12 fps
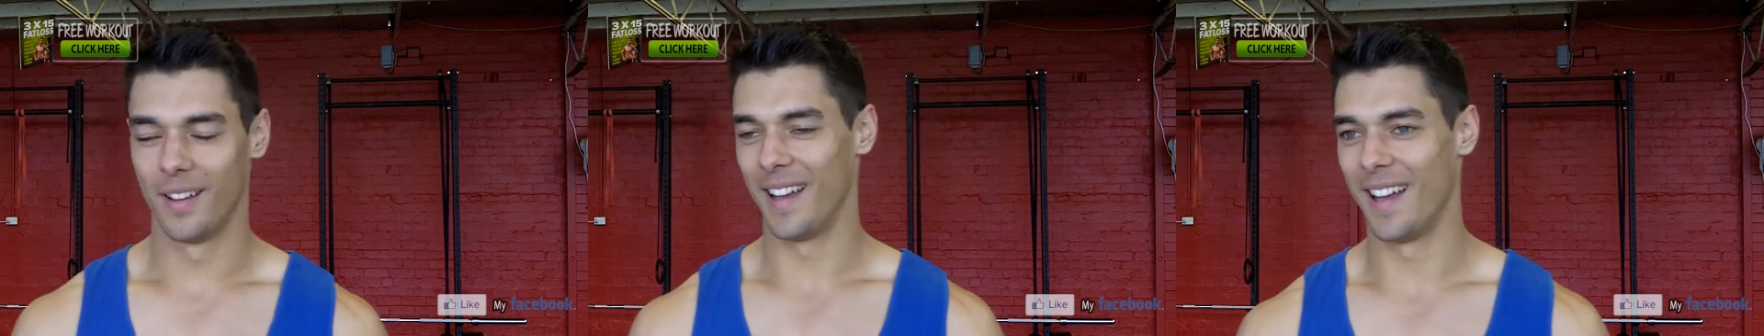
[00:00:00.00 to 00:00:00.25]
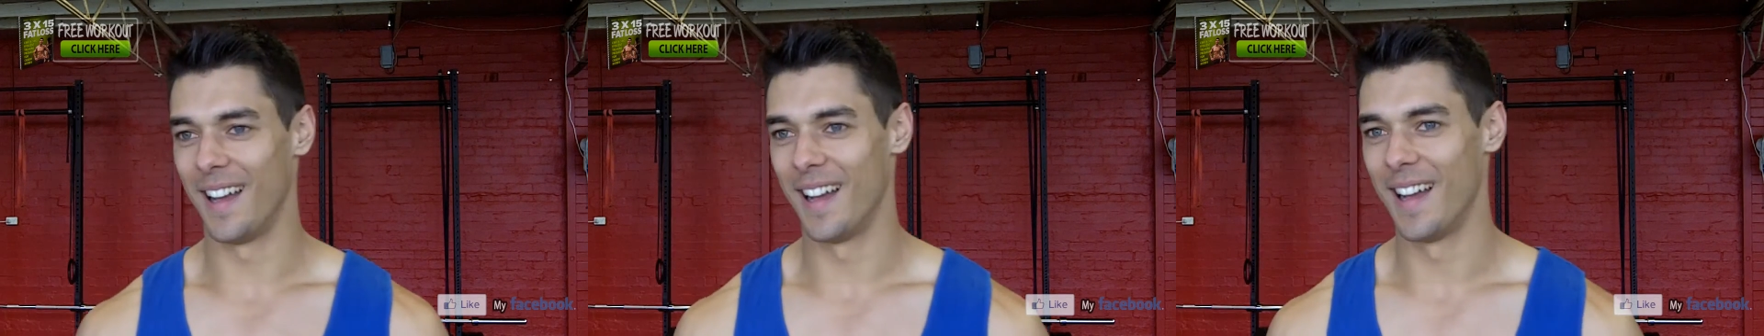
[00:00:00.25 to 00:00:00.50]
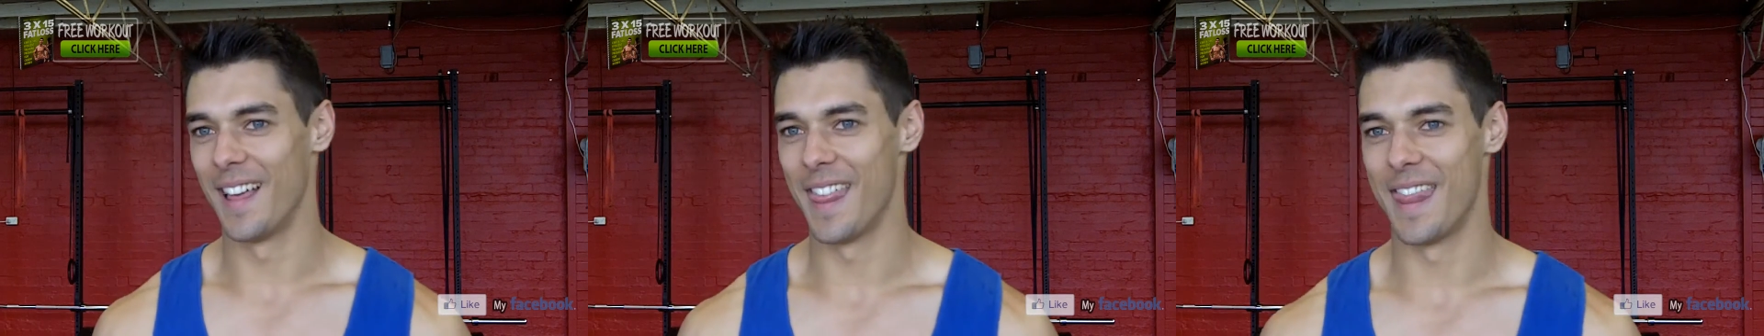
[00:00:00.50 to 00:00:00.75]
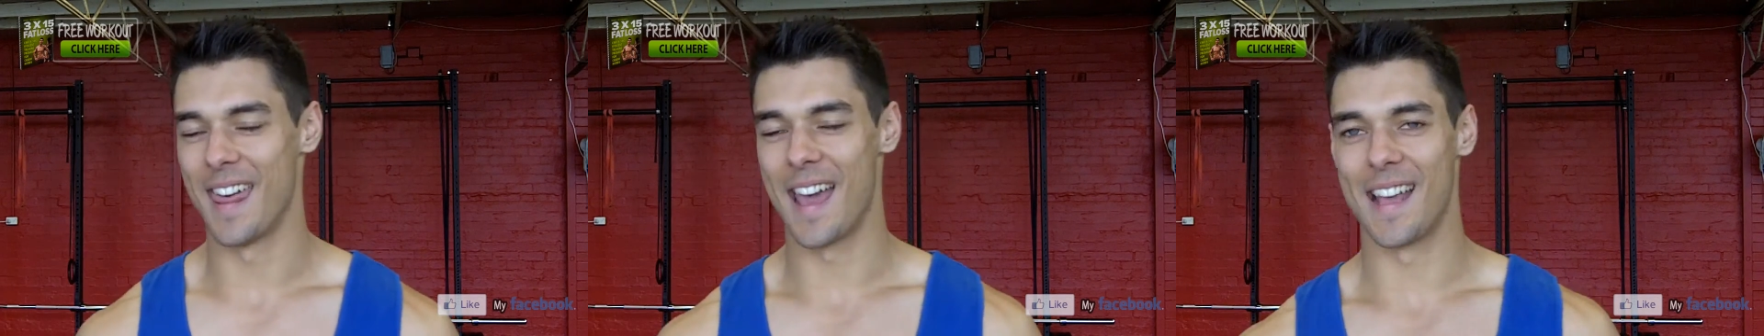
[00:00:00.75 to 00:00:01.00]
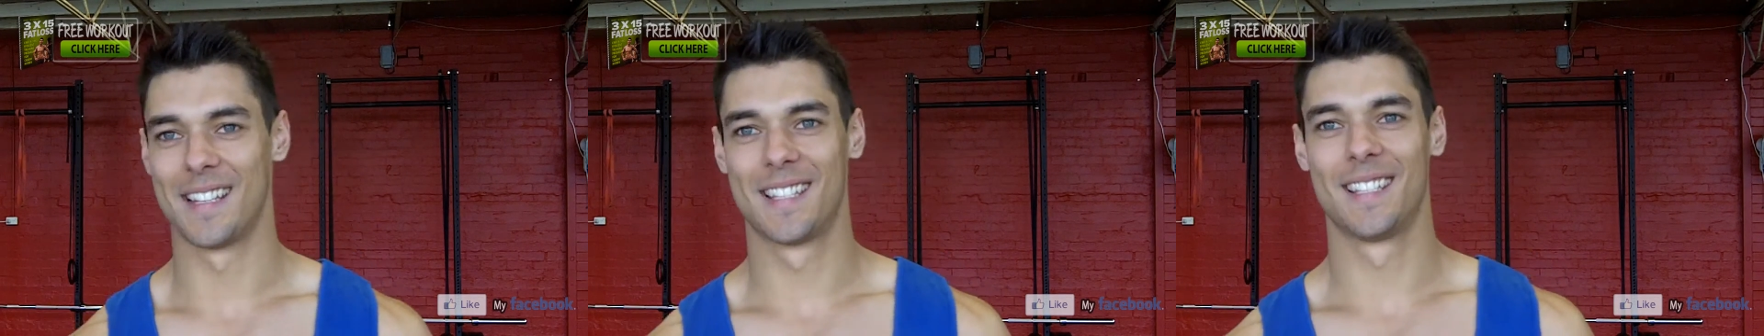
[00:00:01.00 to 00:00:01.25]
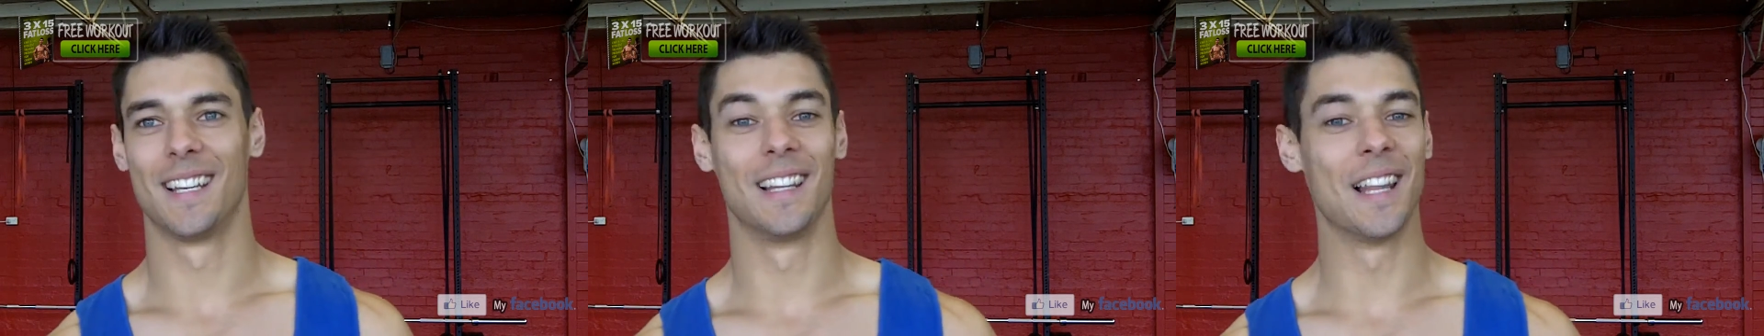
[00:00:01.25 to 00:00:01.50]
that,
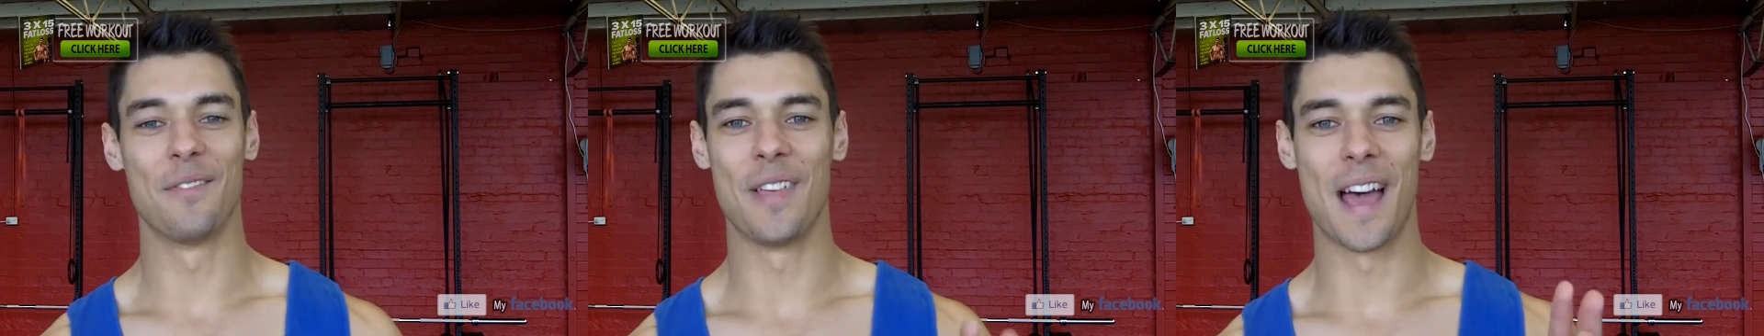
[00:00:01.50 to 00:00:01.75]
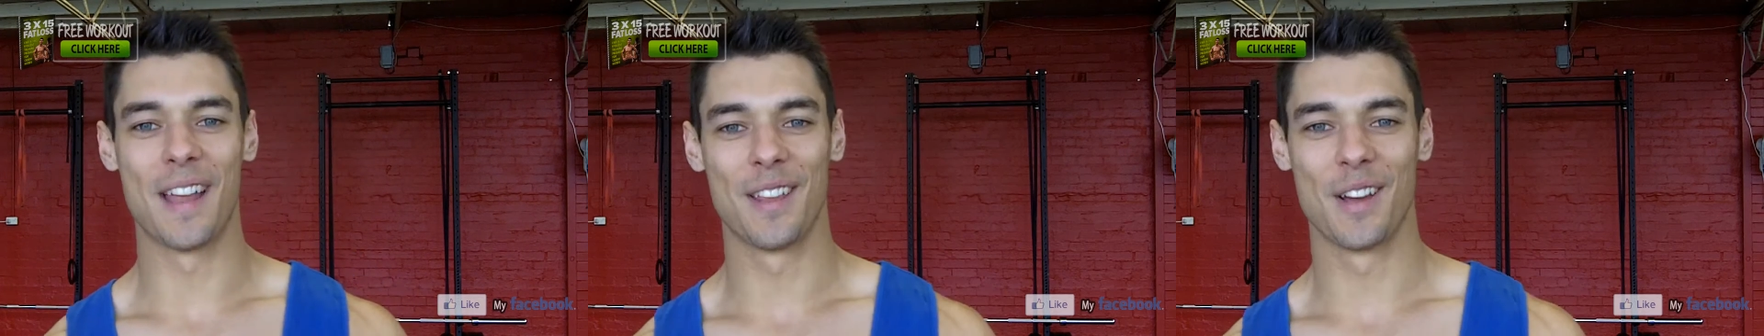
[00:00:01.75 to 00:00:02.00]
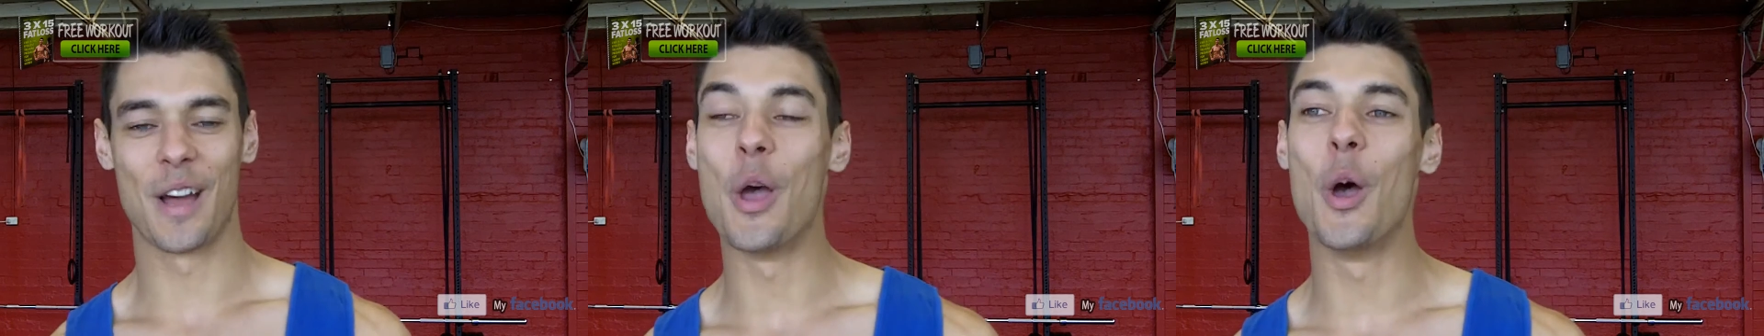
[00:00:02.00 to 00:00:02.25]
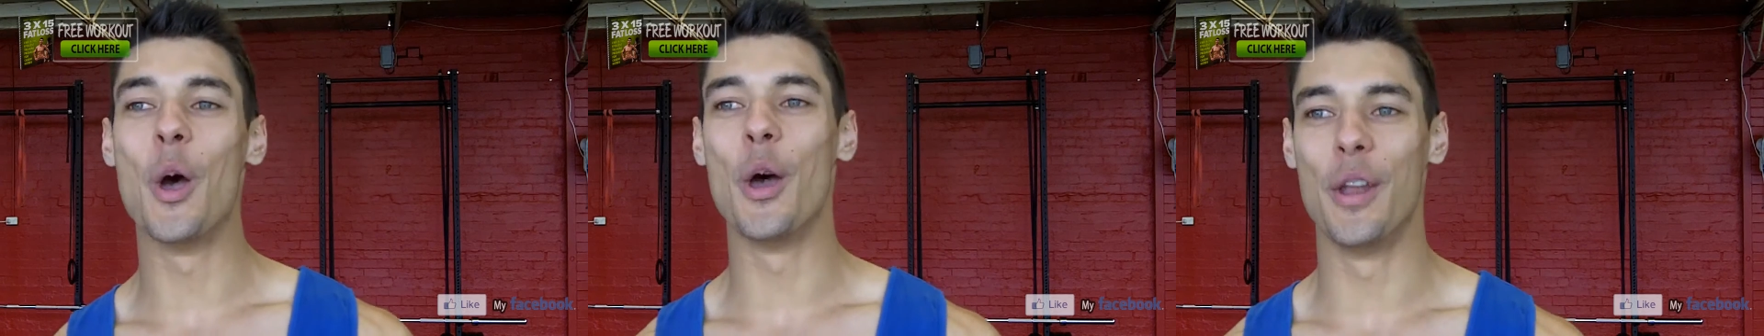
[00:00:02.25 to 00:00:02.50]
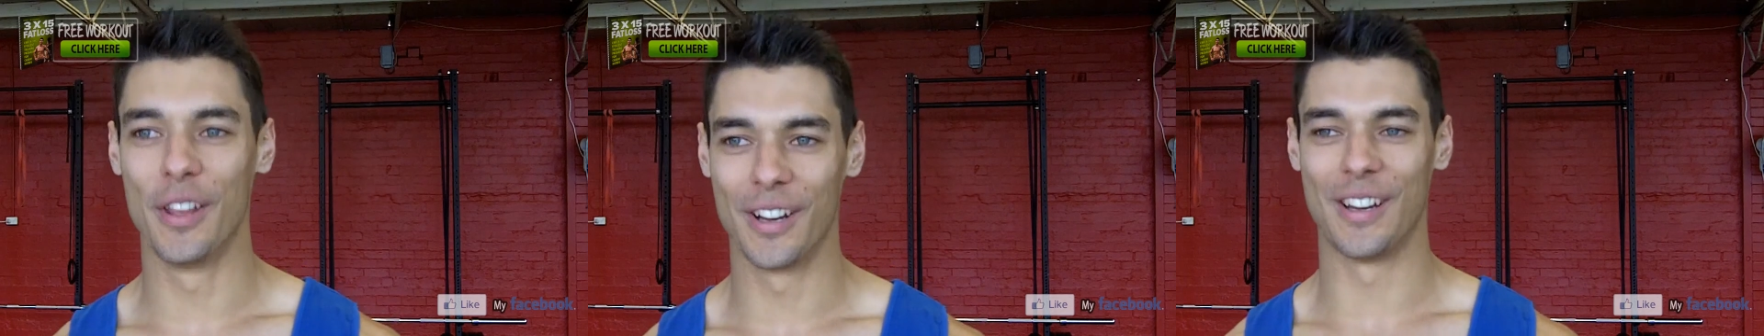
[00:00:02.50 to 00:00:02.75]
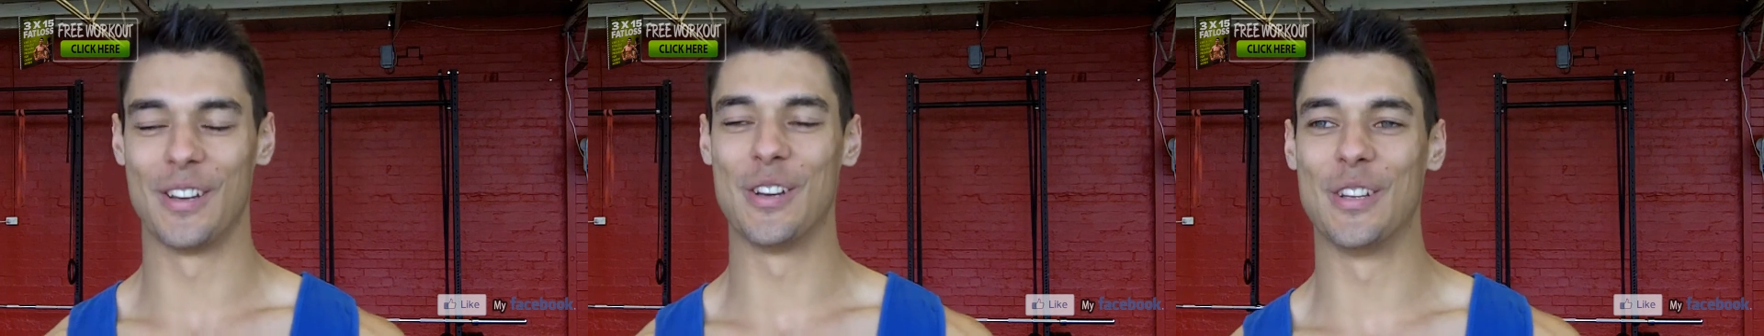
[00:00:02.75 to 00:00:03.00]
I love that, I heard
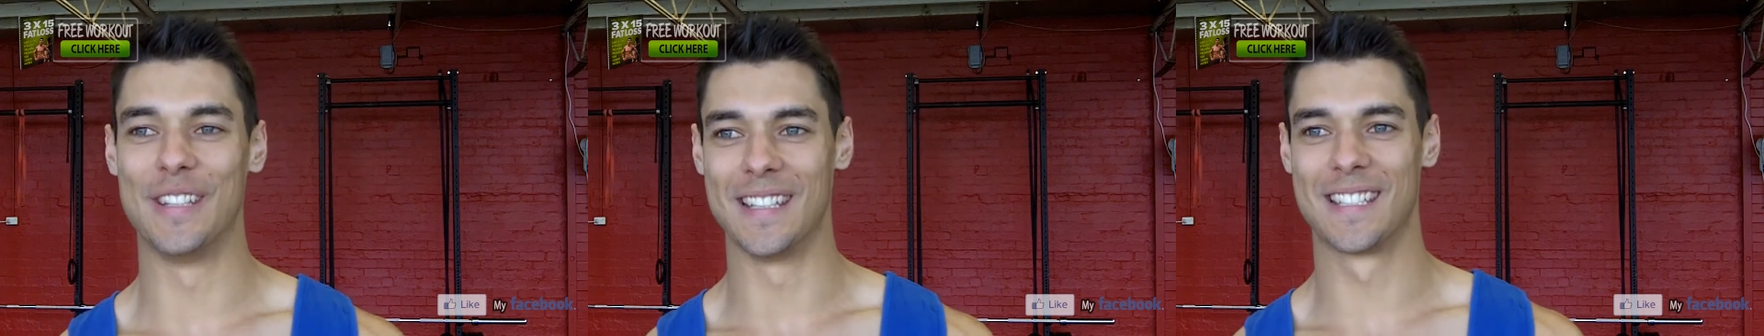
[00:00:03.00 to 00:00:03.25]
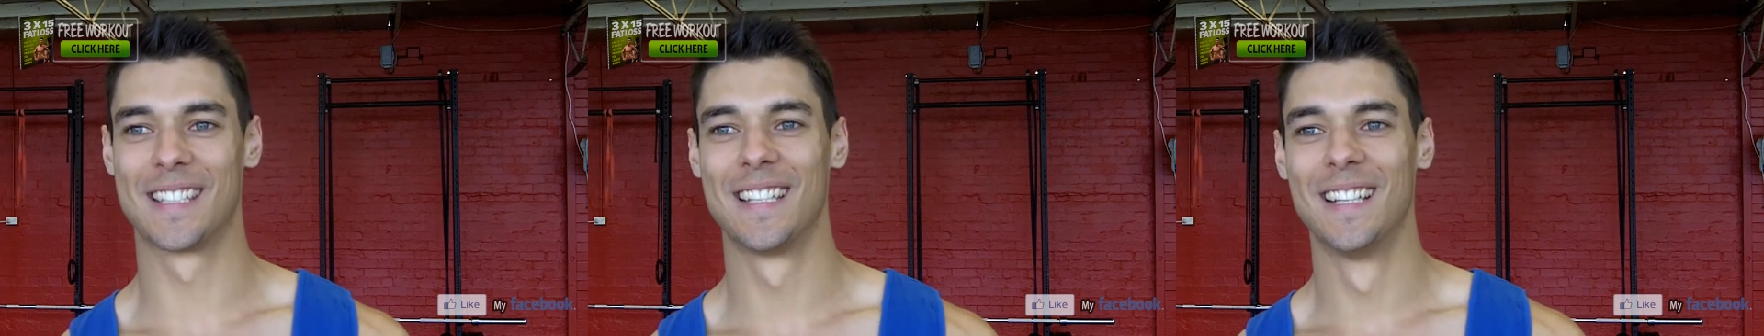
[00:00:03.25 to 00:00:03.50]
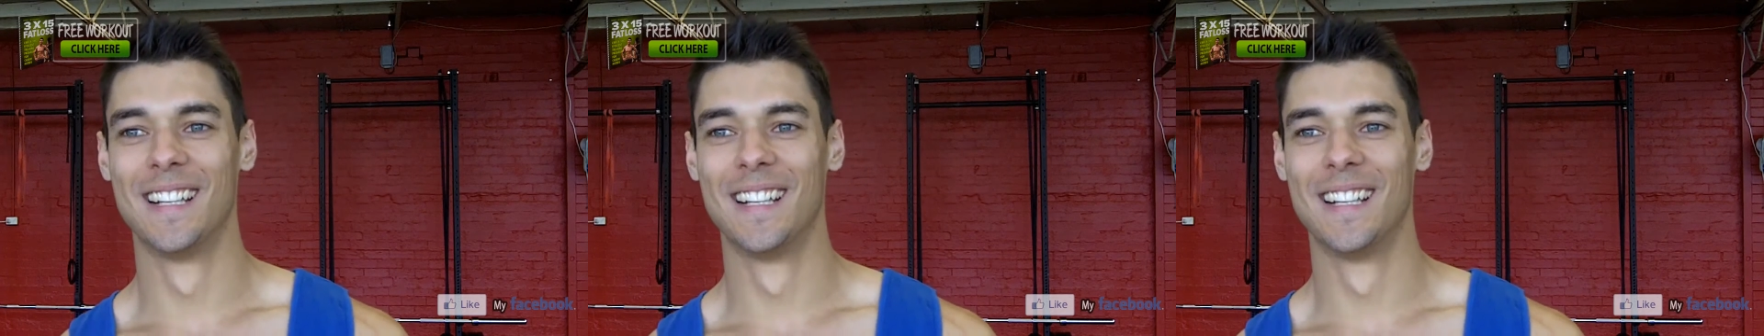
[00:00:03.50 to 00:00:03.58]
this.